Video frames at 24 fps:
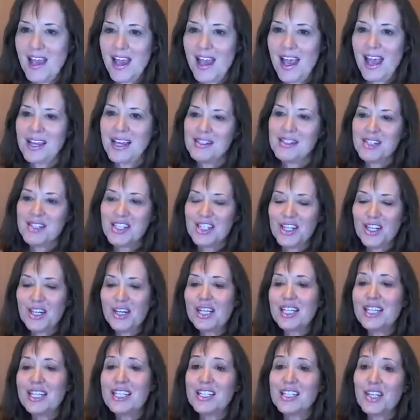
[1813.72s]
And
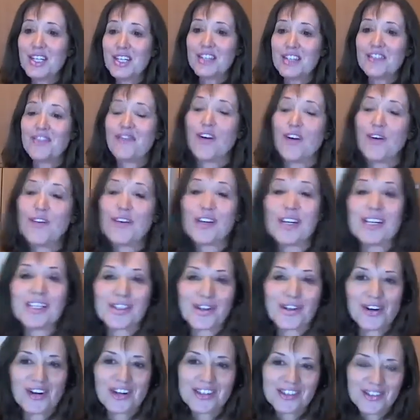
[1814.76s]
Jill is going to focus
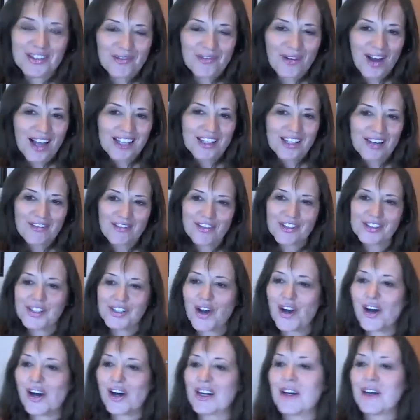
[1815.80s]
the rest of her
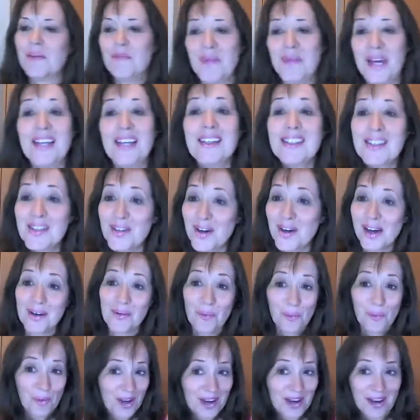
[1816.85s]
talk based on
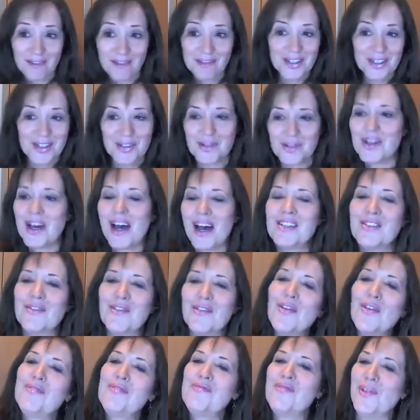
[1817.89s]
whatever you guys
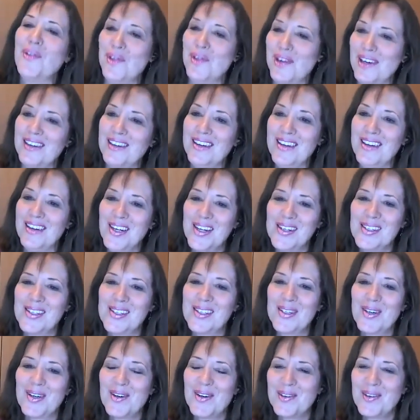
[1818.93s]
vote for.
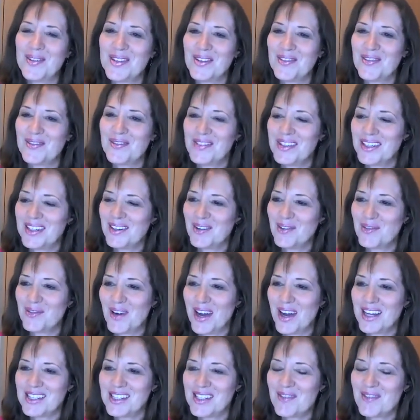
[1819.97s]
So the
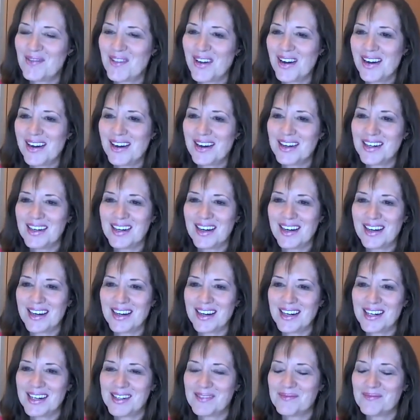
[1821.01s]
rest of our
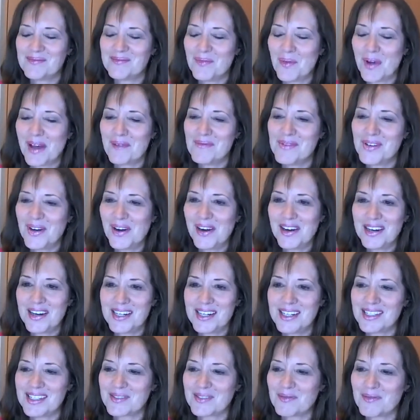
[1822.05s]
webinar
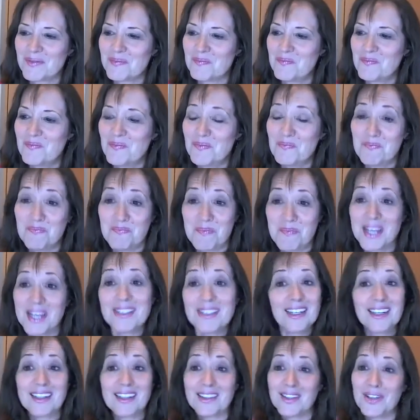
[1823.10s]
is
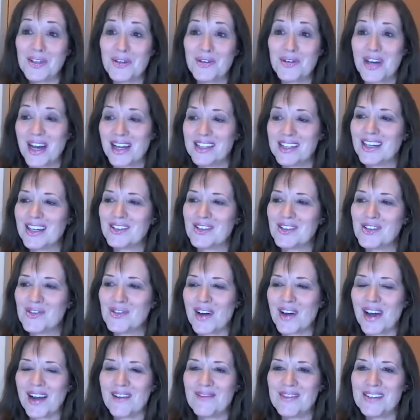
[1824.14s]
basically you guys get to
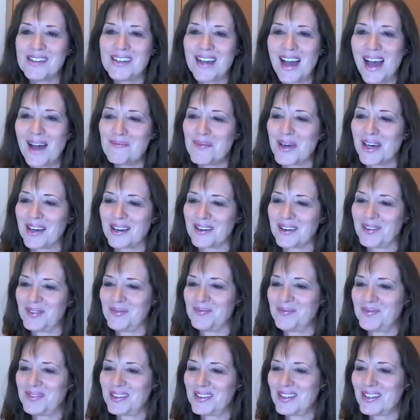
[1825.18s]
drive the topic.
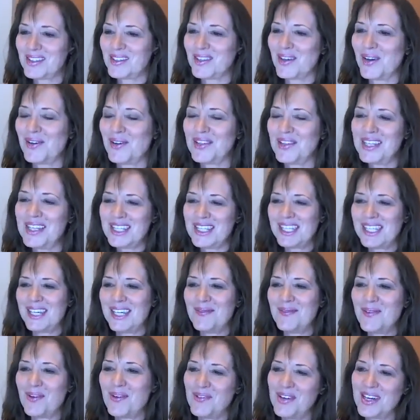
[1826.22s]
So let's see
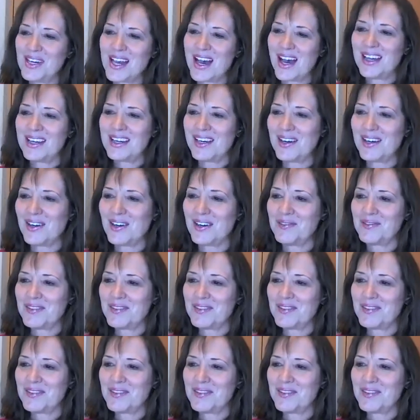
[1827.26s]
what we got here.